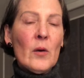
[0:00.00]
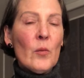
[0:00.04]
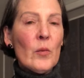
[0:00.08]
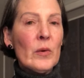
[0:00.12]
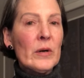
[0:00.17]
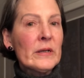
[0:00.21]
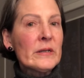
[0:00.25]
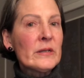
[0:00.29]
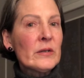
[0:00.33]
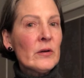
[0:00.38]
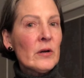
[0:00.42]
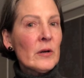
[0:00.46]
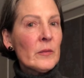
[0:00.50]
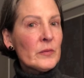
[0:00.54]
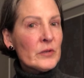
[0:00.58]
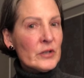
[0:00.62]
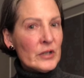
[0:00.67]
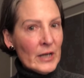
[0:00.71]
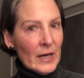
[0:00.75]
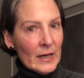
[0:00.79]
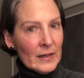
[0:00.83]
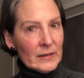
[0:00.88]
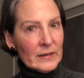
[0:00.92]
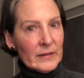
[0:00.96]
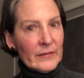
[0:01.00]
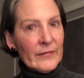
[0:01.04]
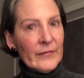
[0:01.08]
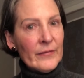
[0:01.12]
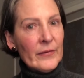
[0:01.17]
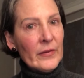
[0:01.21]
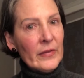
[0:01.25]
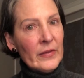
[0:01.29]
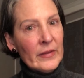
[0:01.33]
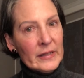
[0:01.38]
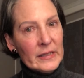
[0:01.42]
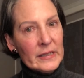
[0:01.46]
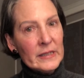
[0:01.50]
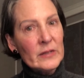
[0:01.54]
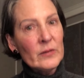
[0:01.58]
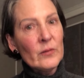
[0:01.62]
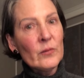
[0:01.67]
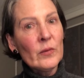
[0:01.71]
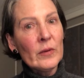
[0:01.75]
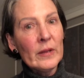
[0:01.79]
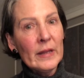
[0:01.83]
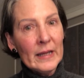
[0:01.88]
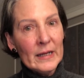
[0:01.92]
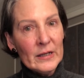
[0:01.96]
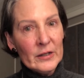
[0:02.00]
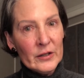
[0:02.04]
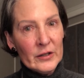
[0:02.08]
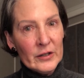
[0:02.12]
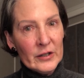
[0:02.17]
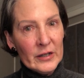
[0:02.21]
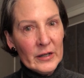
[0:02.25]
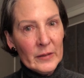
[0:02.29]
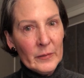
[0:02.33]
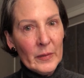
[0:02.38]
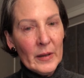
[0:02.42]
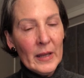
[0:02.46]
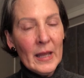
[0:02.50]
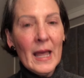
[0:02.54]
What is our objective for this relationship?